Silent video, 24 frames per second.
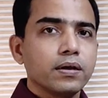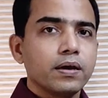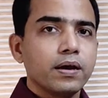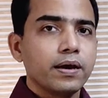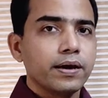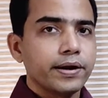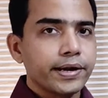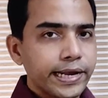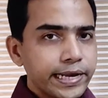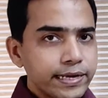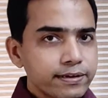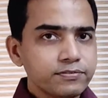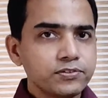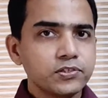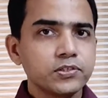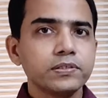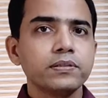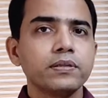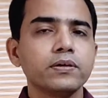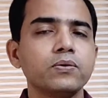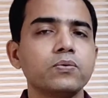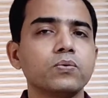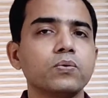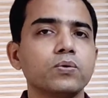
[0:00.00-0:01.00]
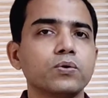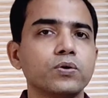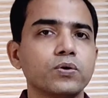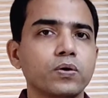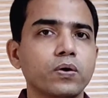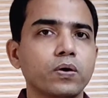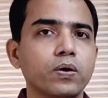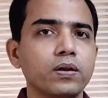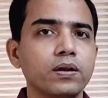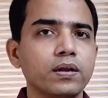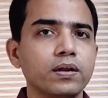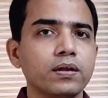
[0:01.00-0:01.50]
arrives in the court
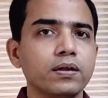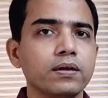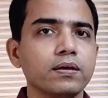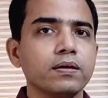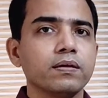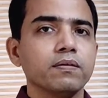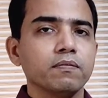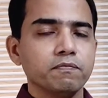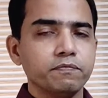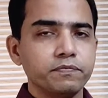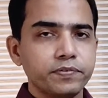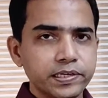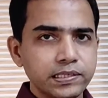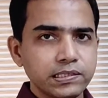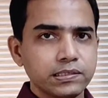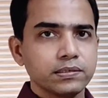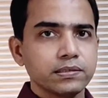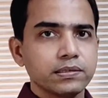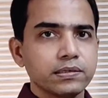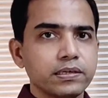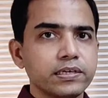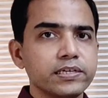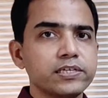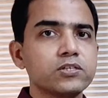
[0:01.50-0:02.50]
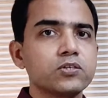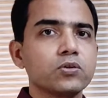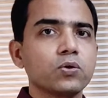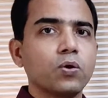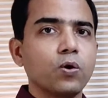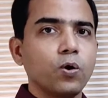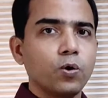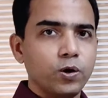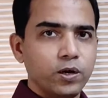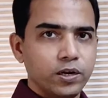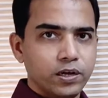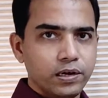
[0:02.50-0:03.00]
hall with his
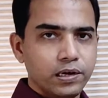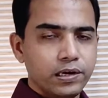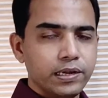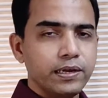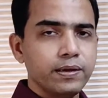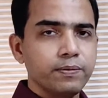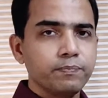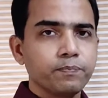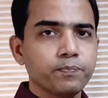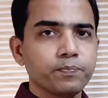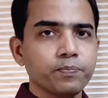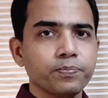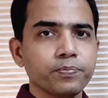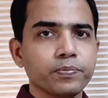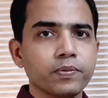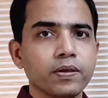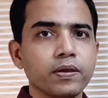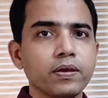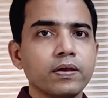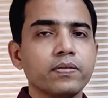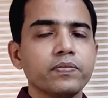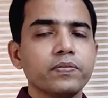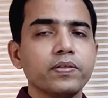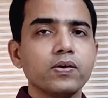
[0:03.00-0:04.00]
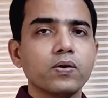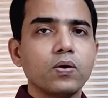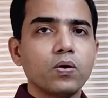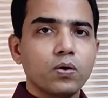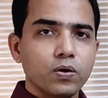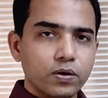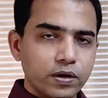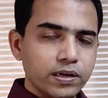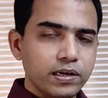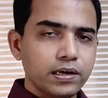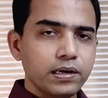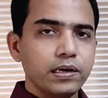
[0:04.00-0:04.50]
orderly, the
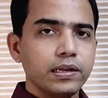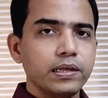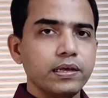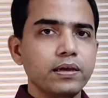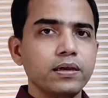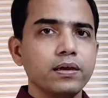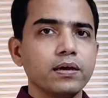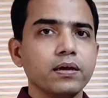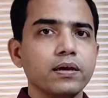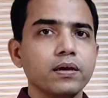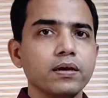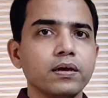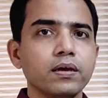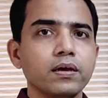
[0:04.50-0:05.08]
orderly